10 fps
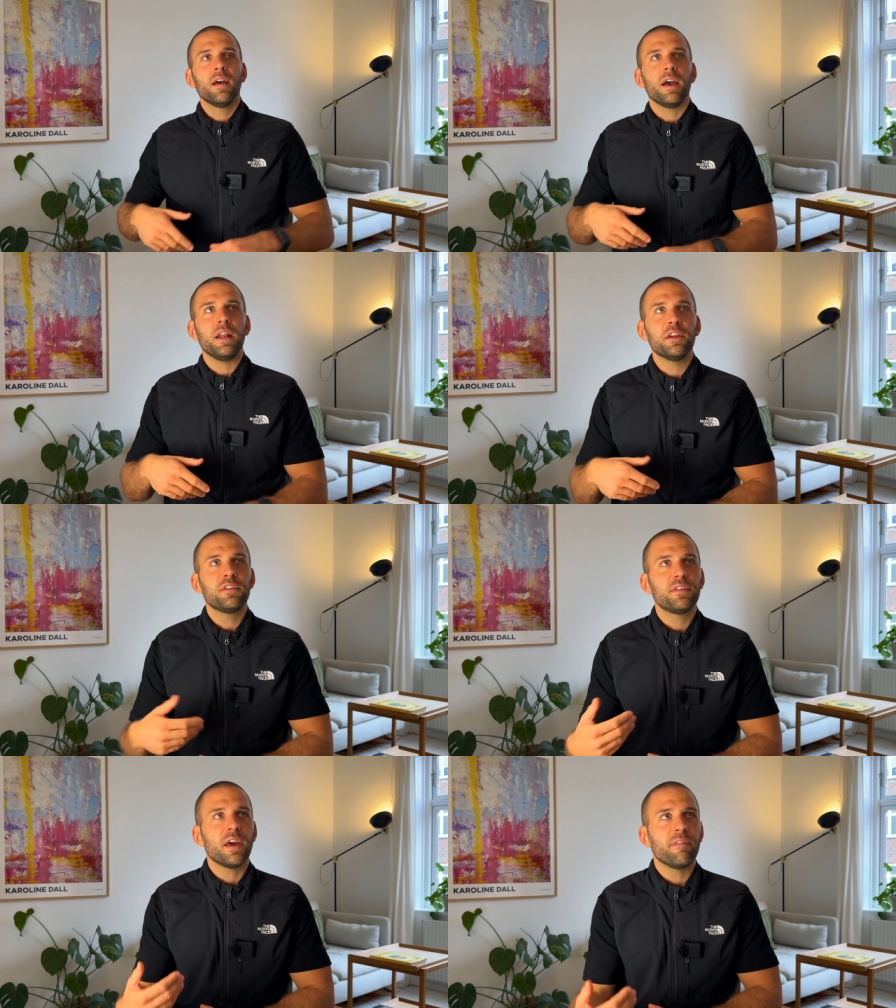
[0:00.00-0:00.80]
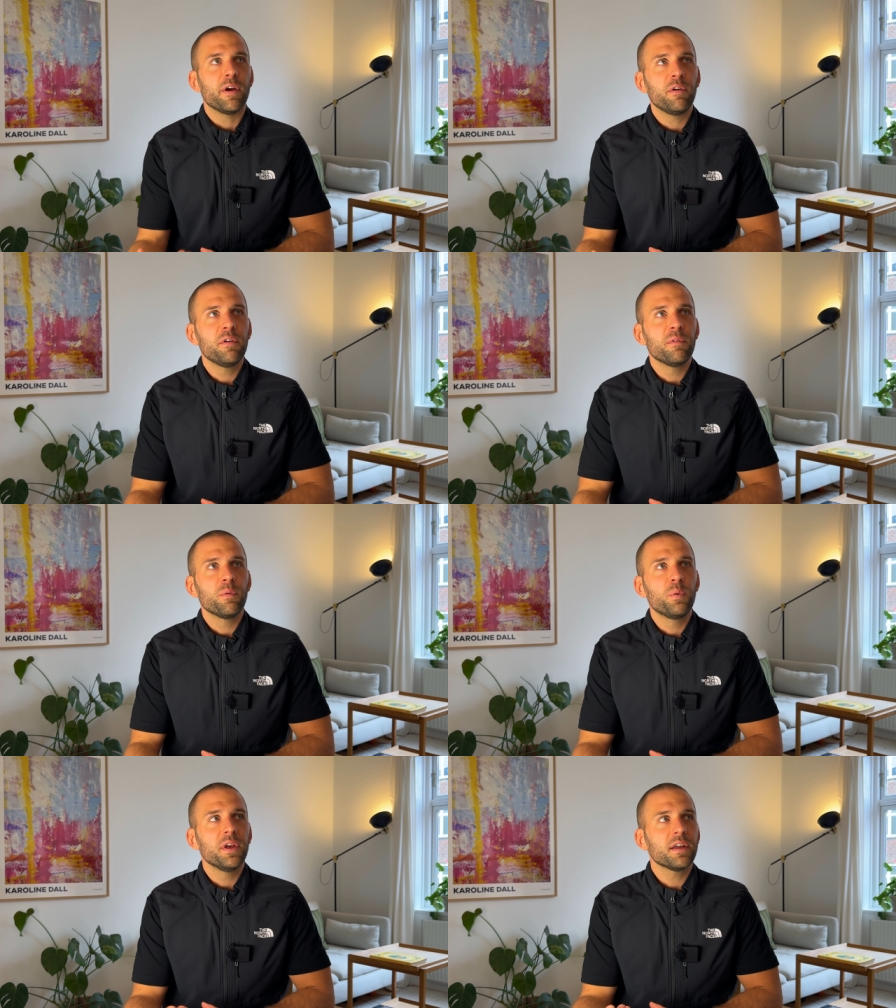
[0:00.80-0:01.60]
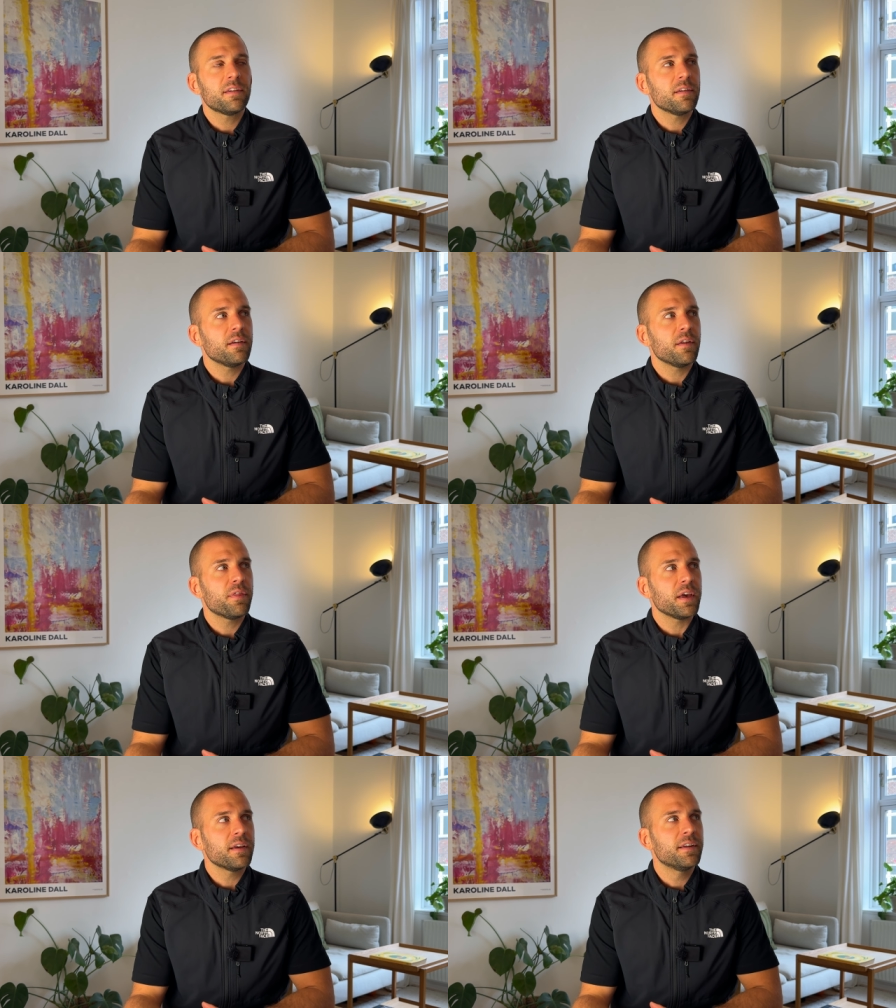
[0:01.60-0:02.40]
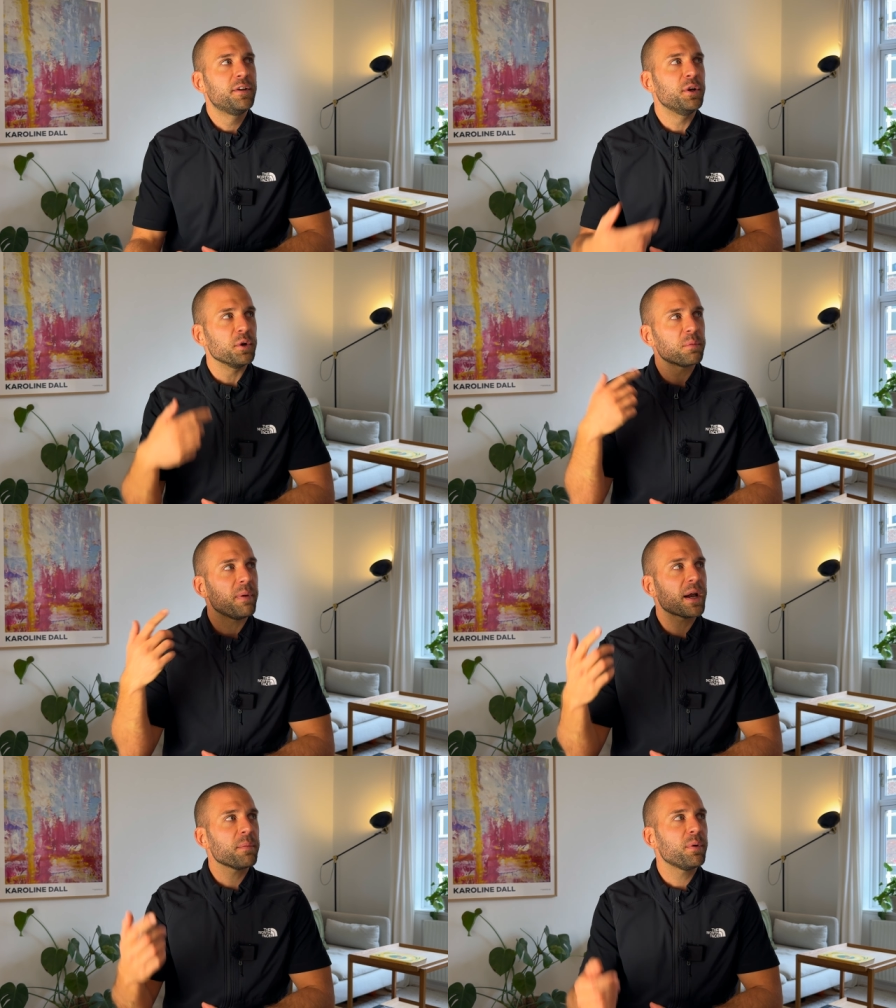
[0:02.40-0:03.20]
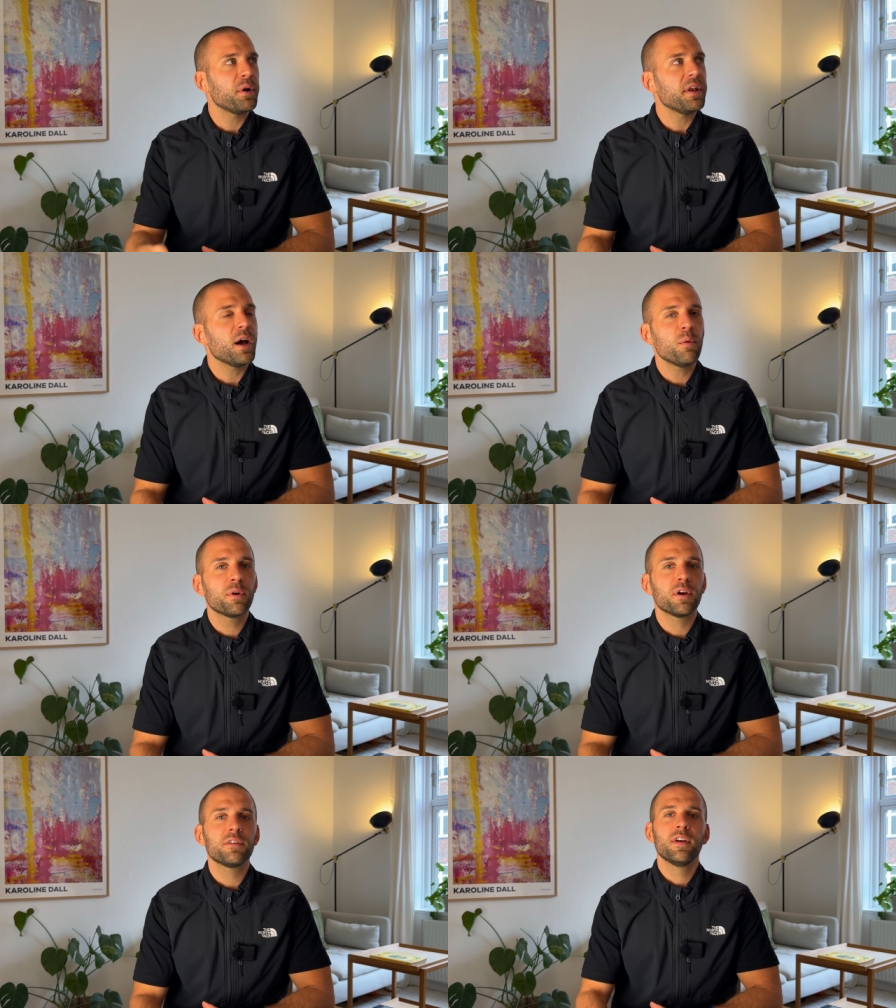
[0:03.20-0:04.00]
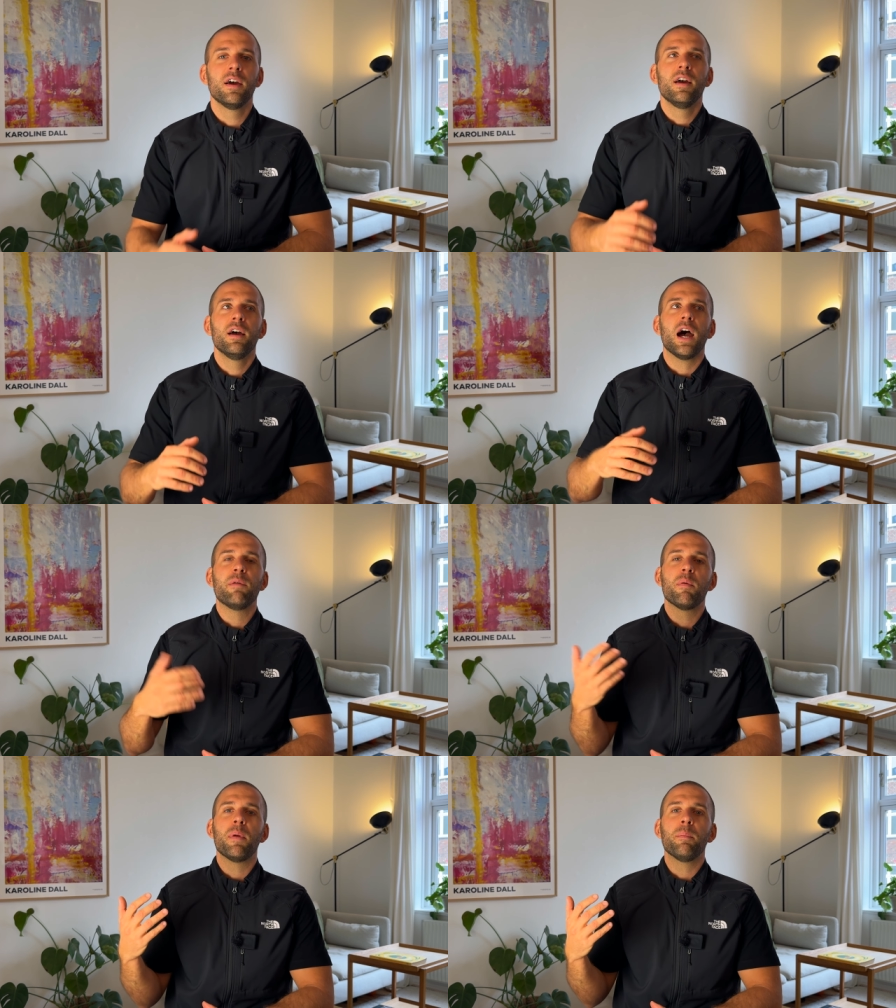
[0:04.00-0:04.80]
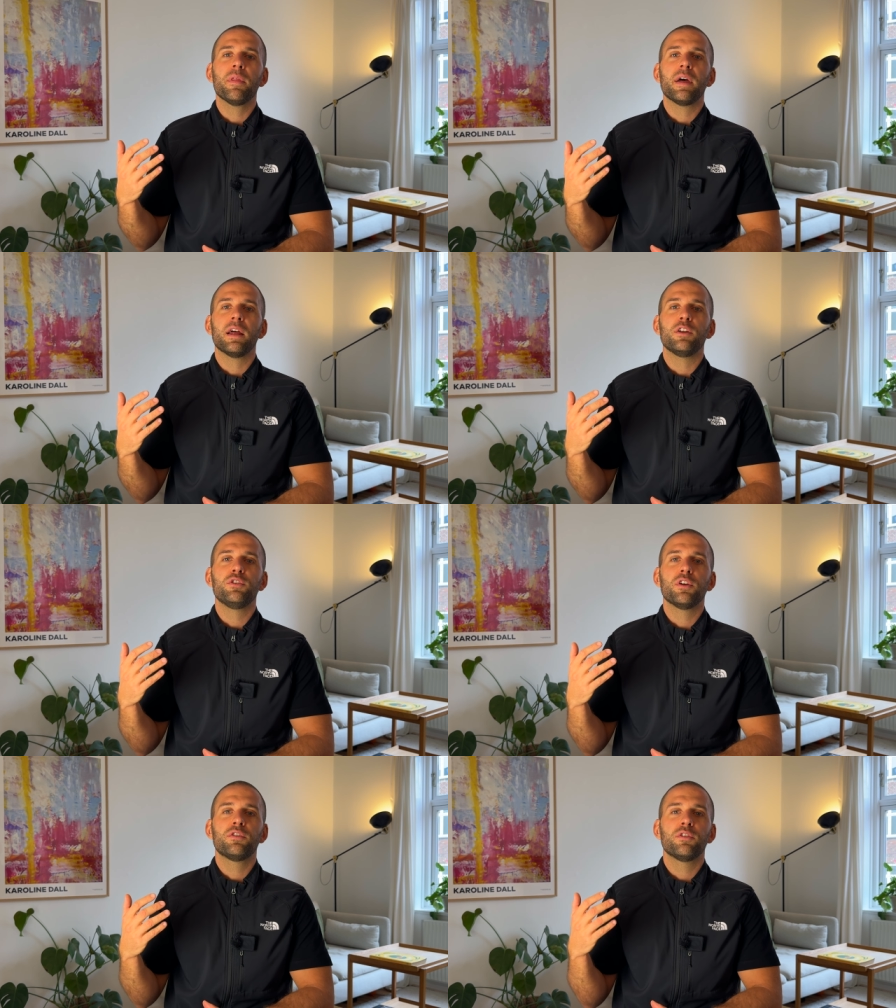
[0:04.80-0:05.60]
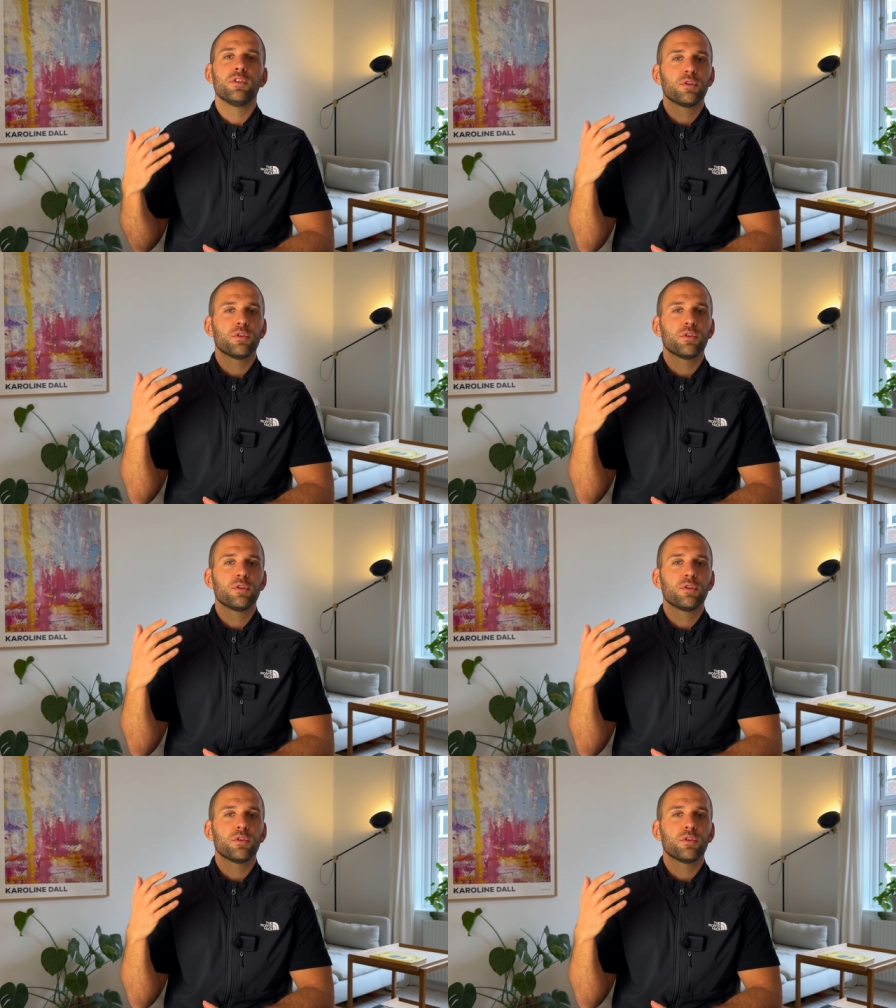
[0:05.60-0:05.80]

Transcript: And it's a very weird thing to look back upon now, because I remember that I just